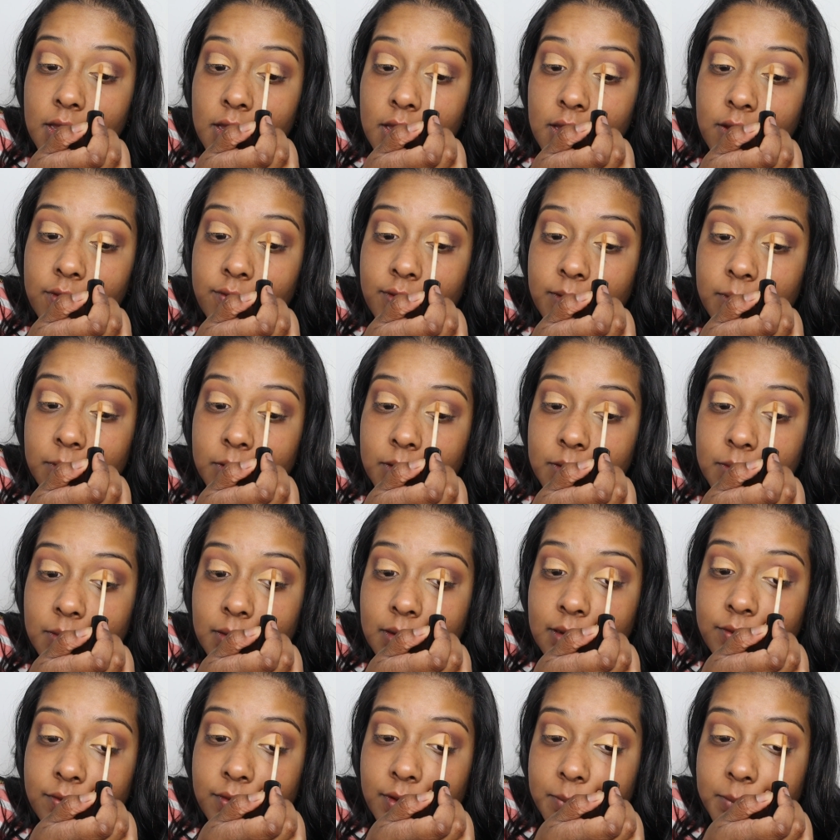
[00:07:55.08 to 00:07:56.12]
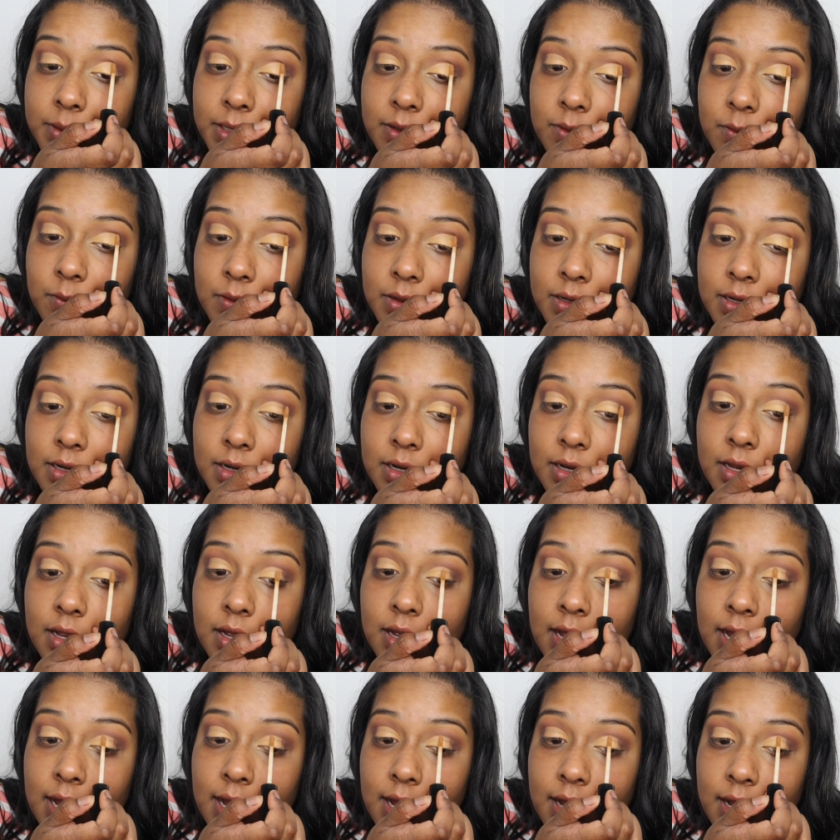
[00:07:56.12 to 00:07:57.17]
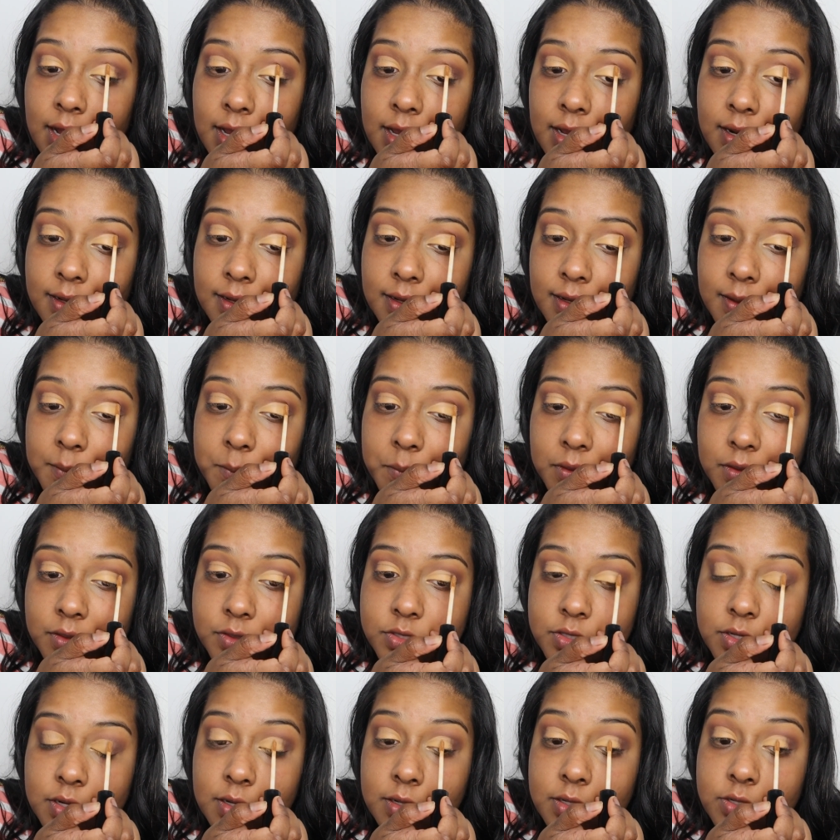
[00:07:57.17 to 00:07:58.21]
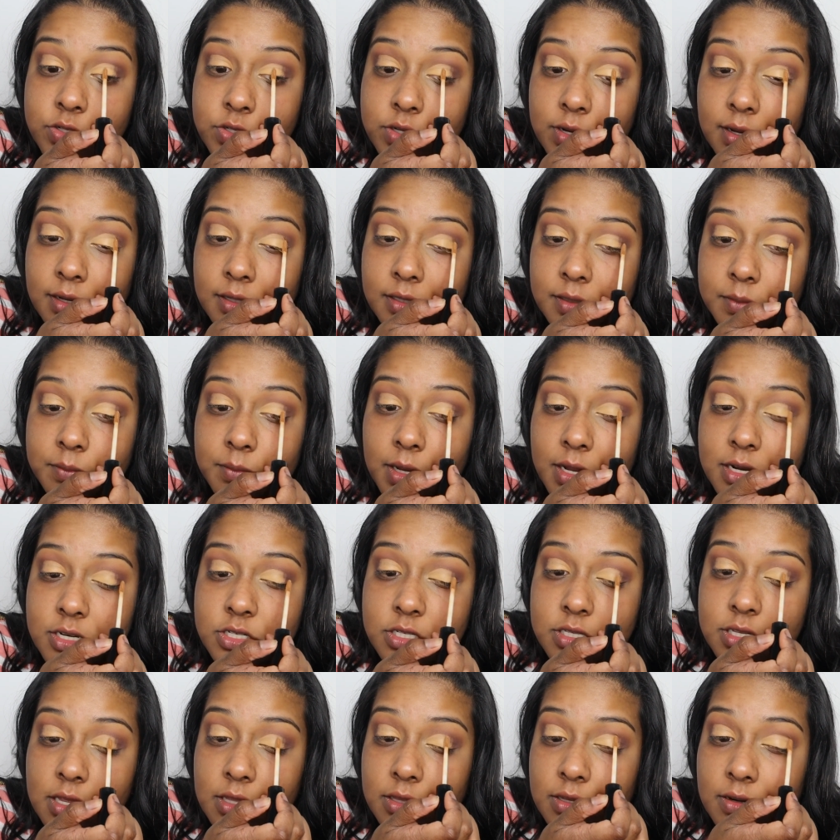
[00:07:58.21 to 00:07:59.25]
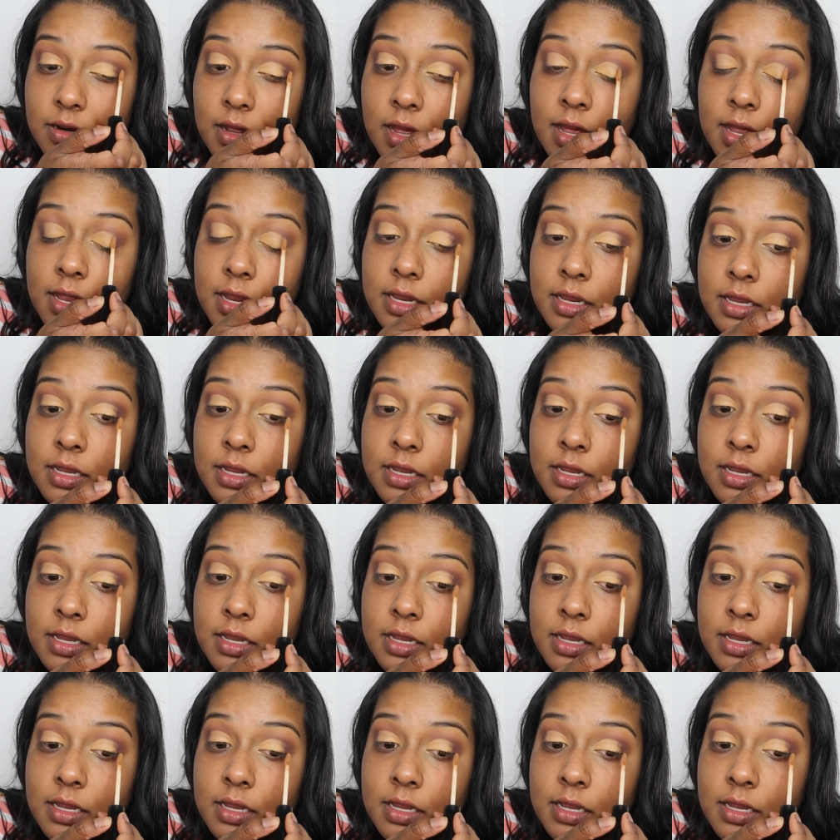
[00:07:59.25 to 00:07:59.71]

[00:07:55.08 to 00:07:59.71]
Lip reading: if I make one high, then I make sure I try to match the other eye.